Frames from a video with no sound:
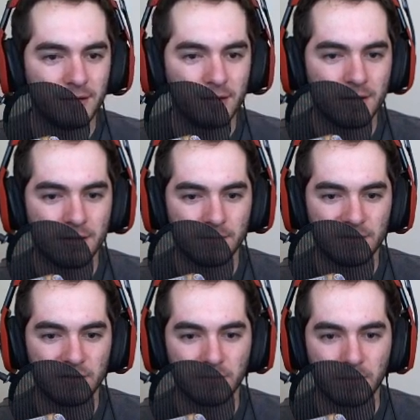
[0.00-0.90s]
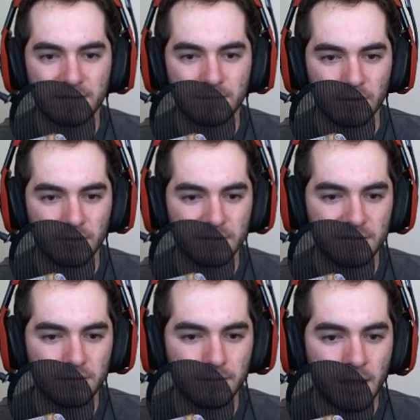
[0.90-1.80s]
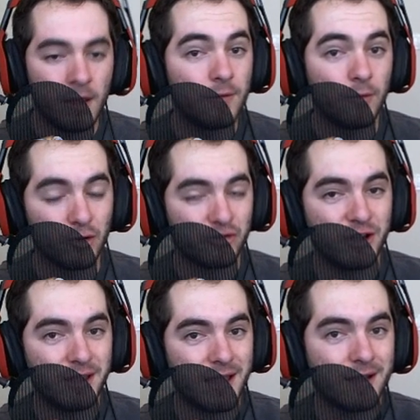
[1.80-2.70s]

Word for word: So there's Base Spawn Crystal. Fortunately,